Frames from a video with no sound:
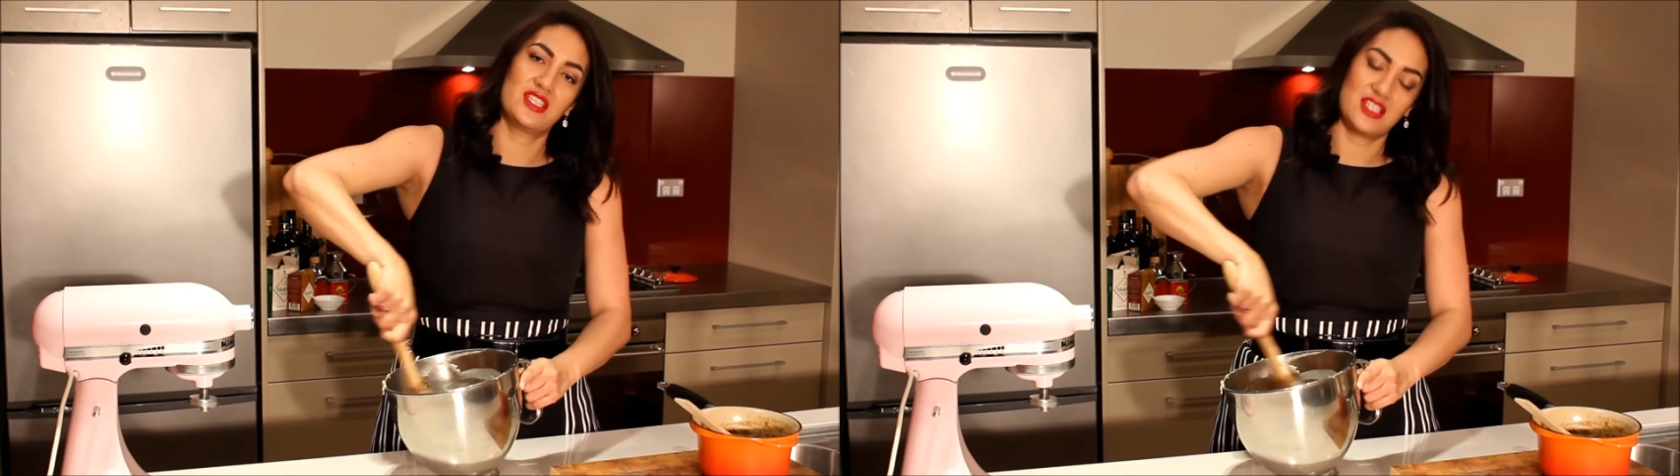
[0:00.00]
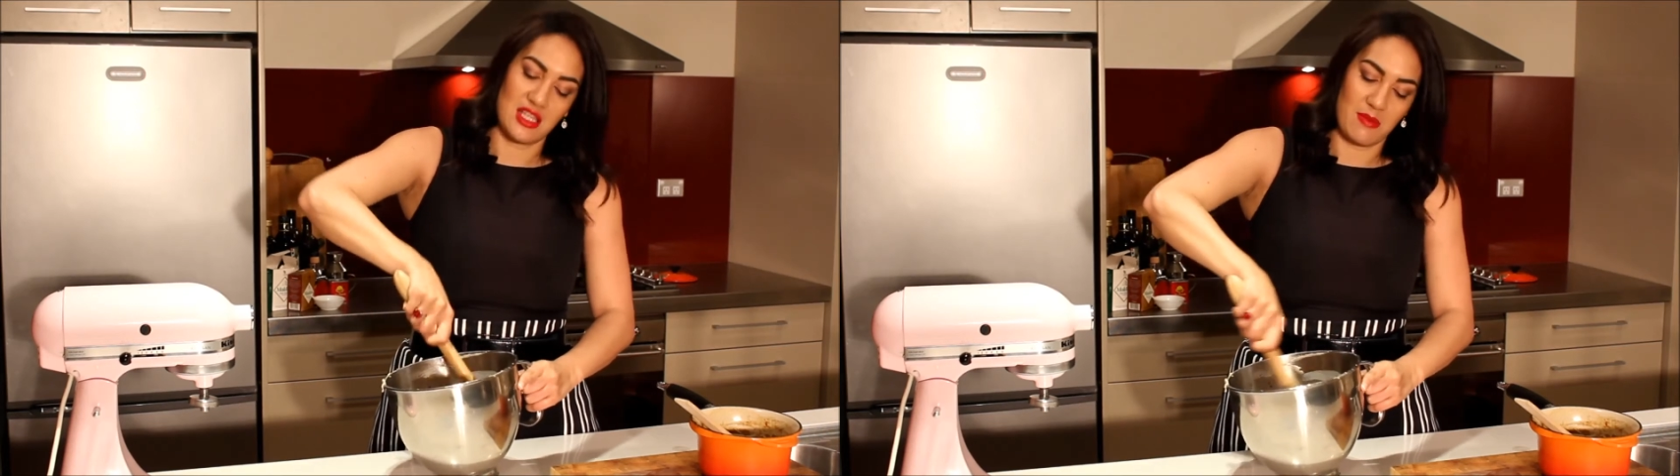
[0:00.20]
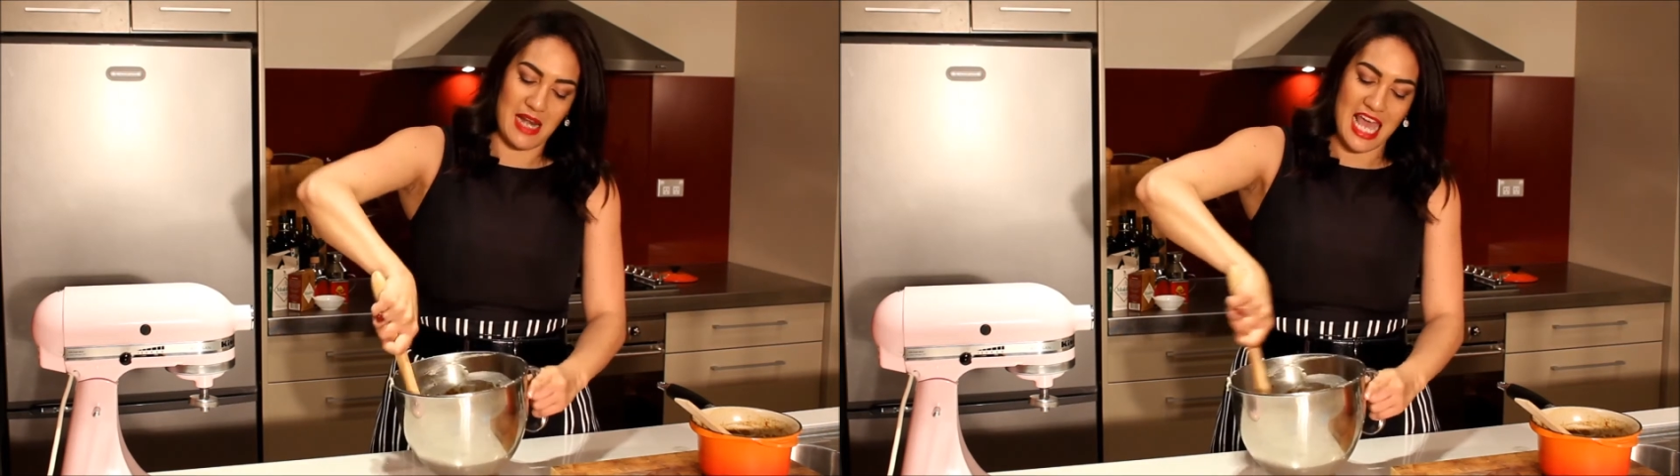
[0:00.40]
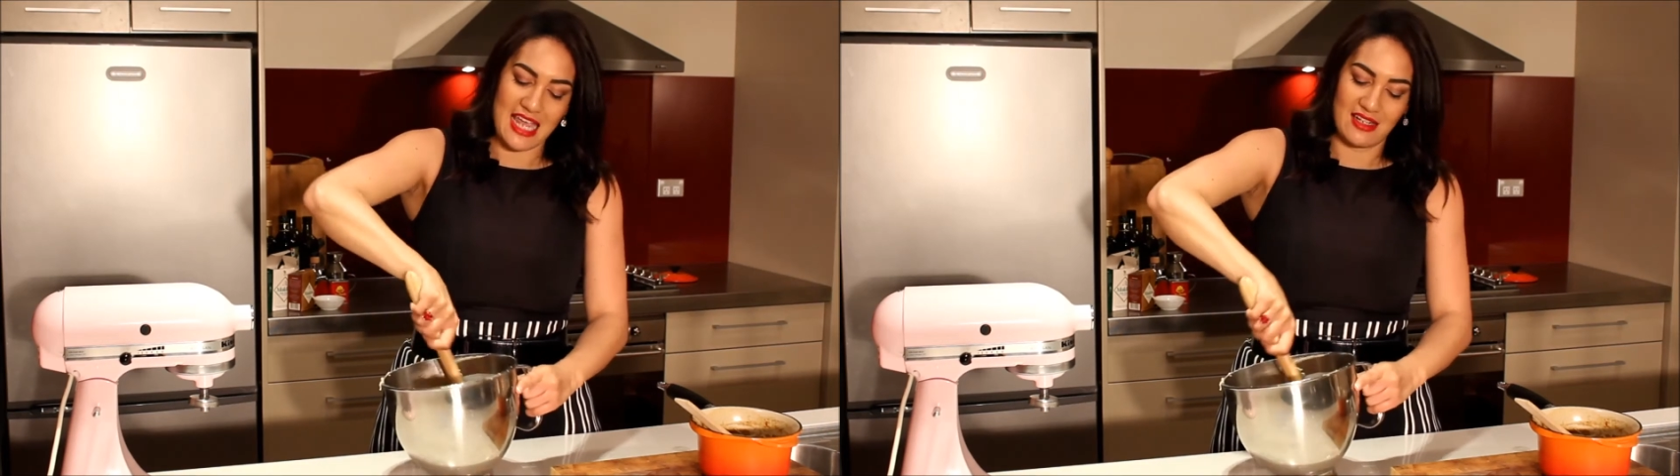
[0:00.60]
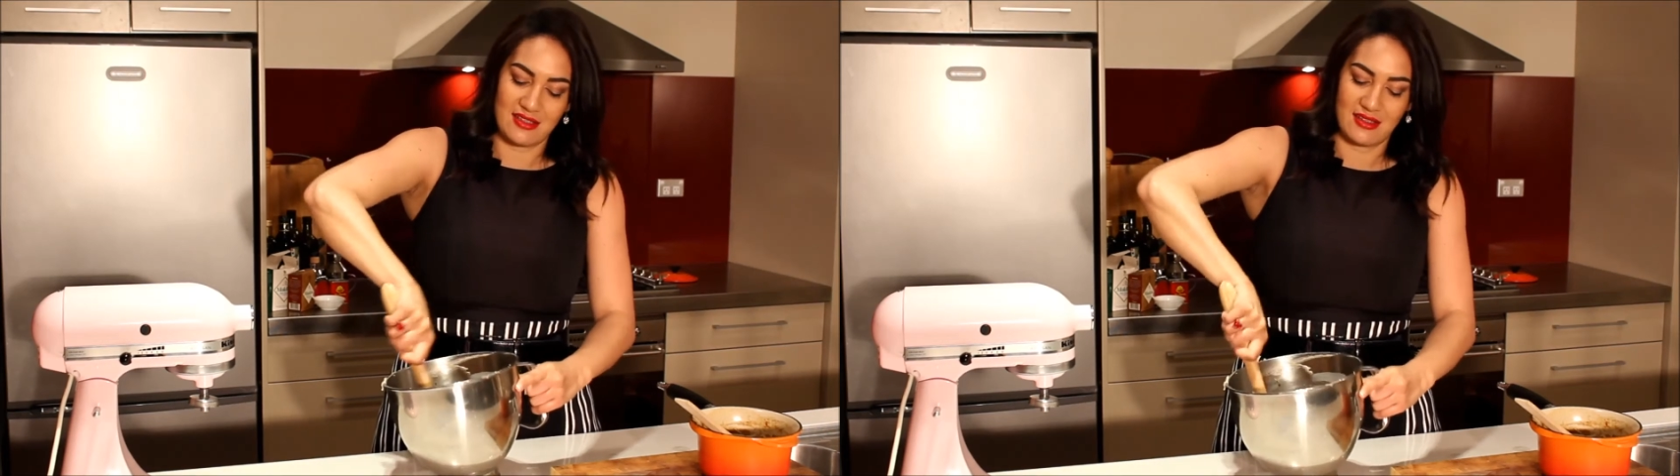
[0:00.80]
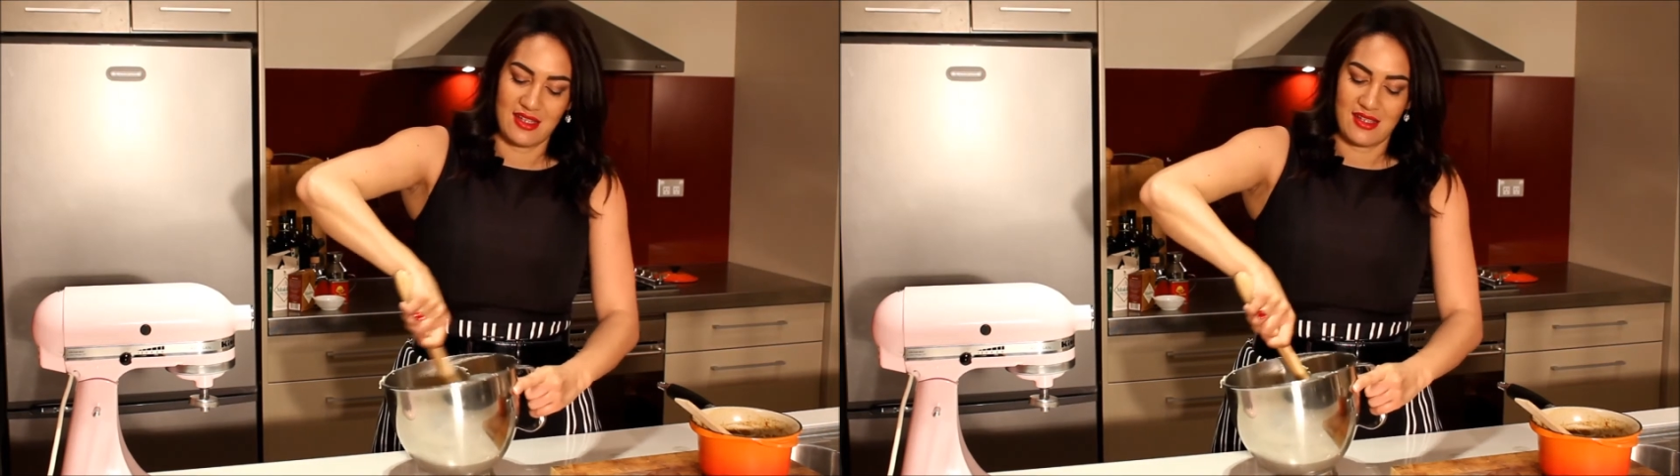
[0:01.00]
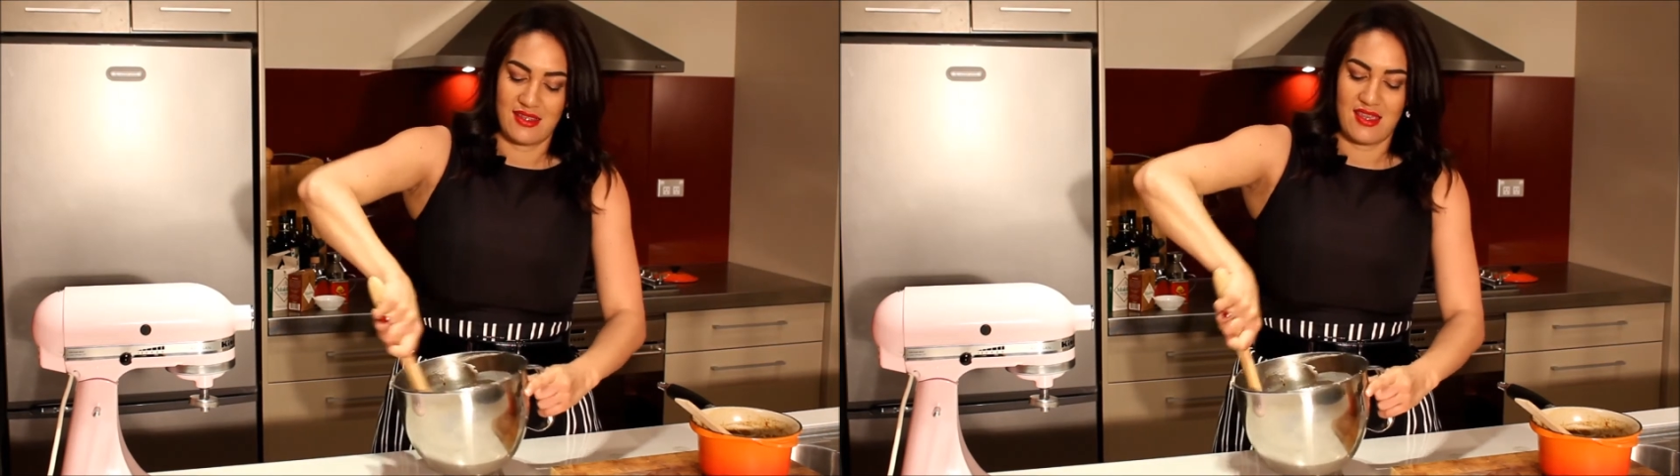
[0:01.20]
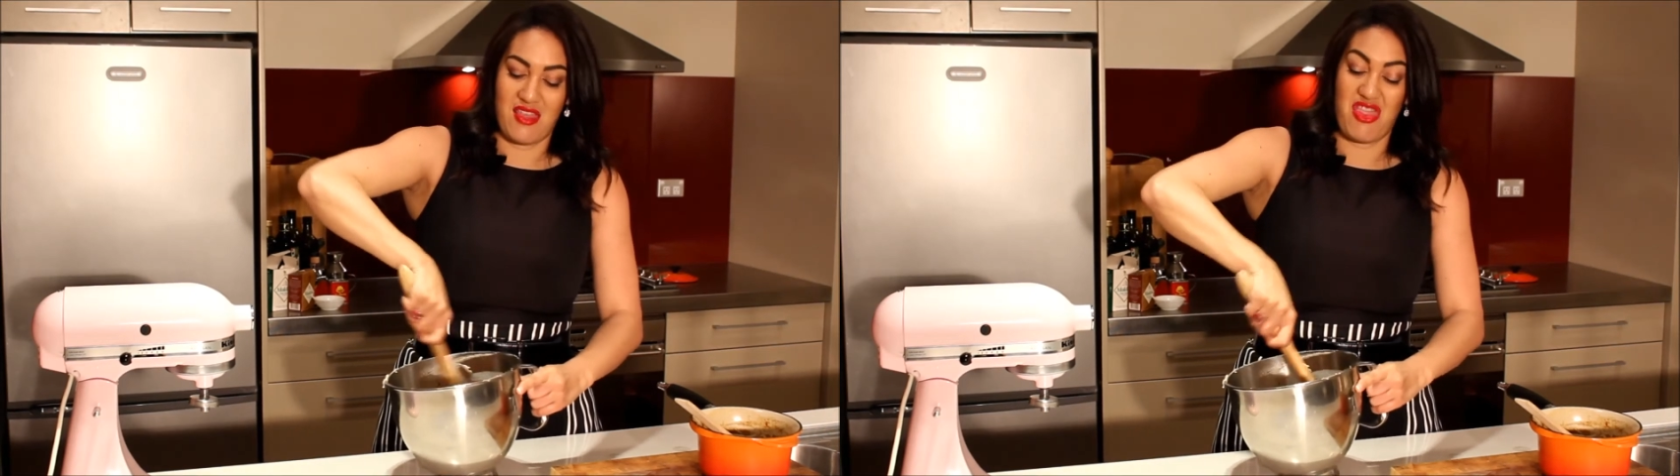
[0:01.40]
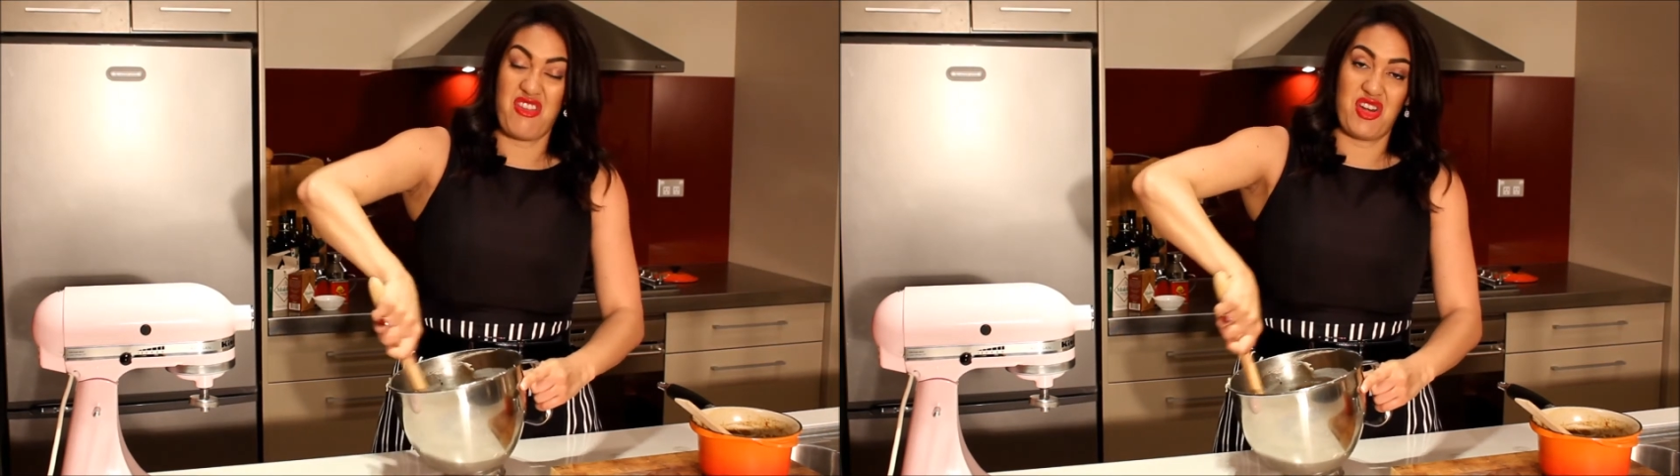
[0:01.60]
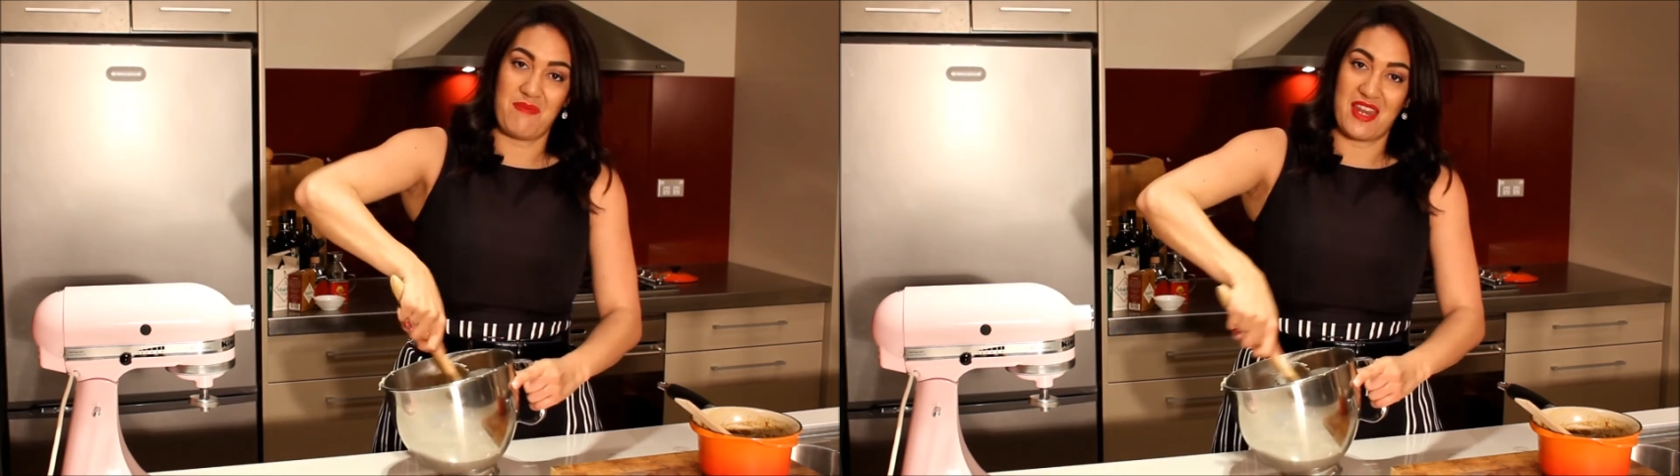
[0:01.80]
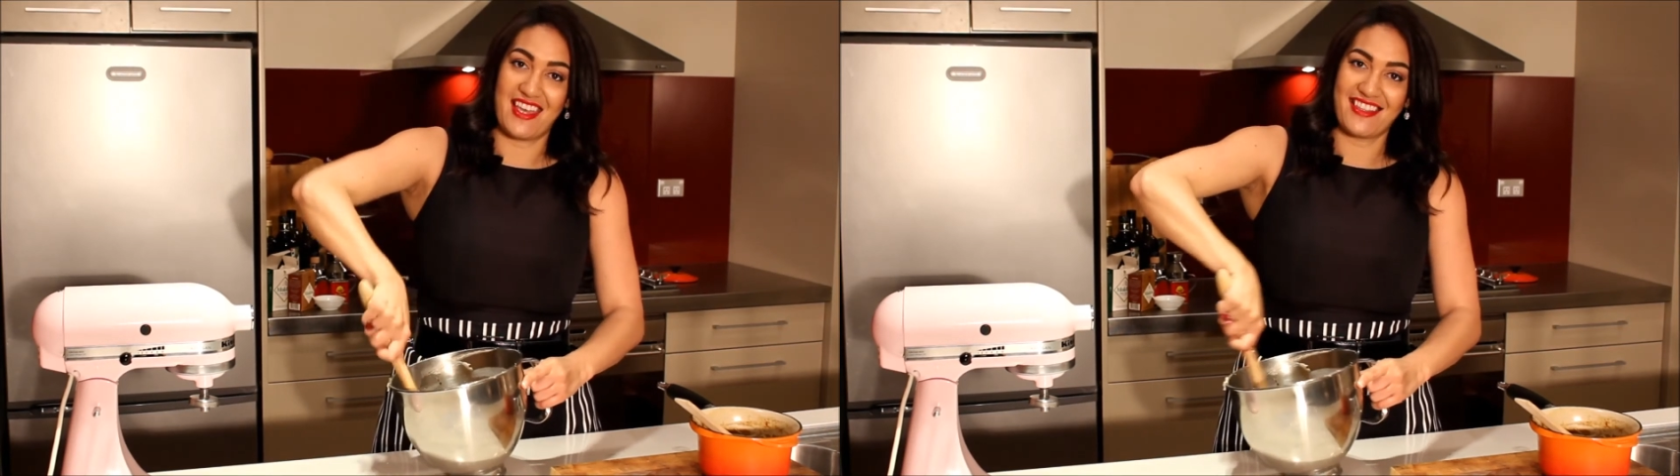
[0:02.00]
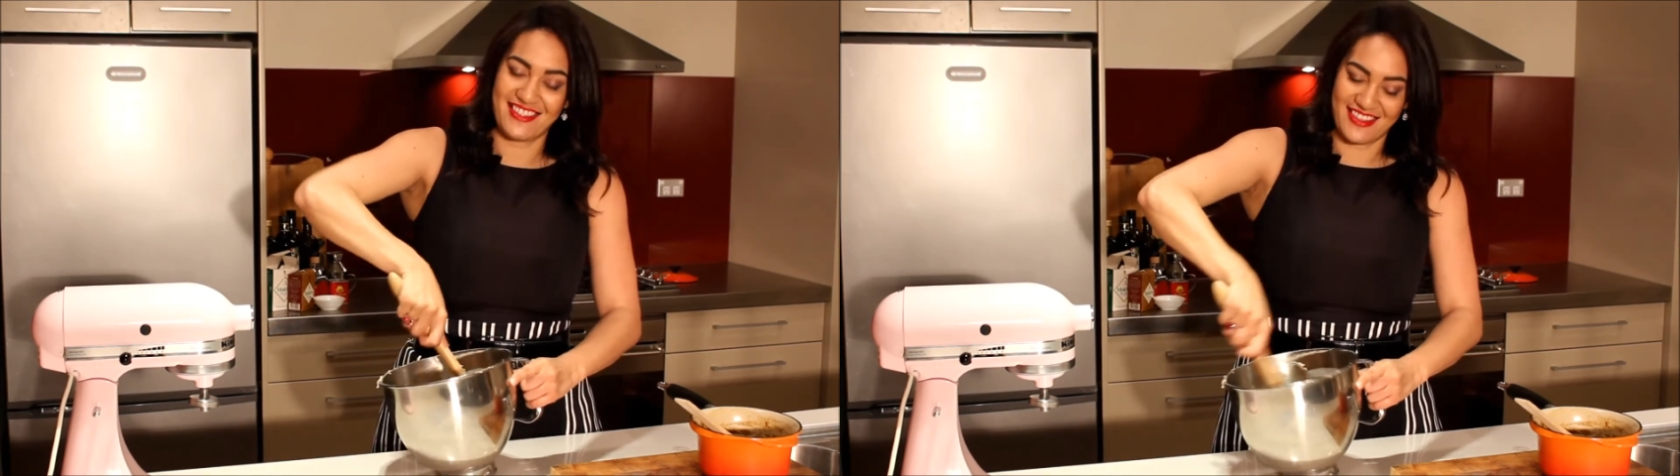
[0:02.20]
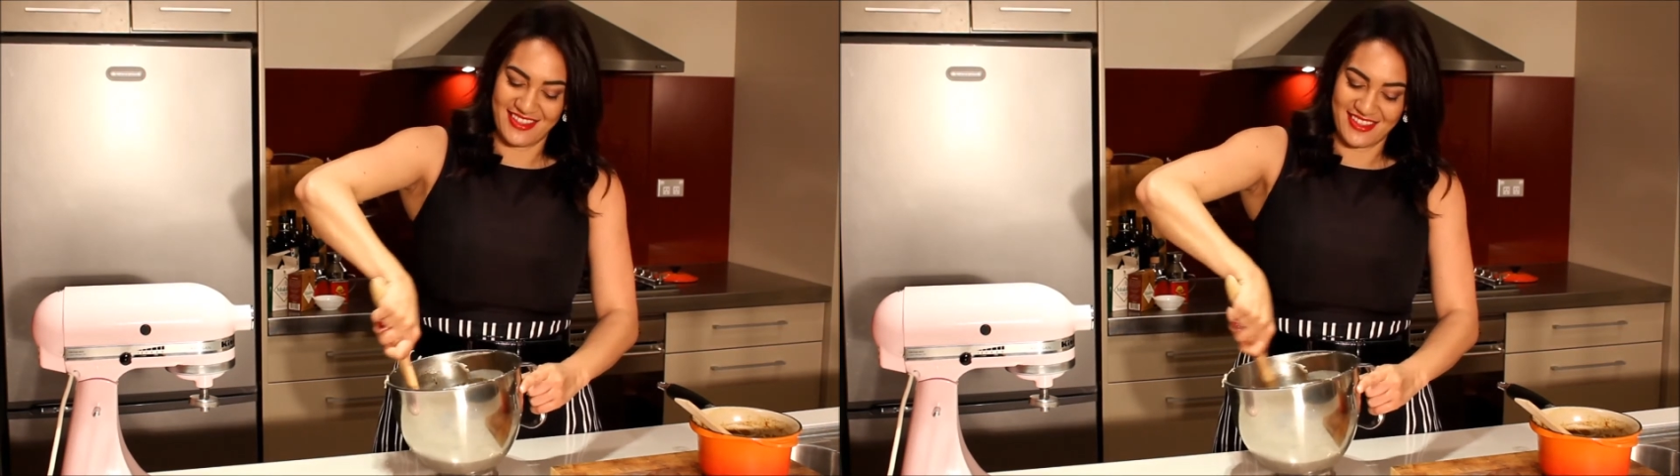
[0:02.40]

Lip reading: to the plate in 30 minutes.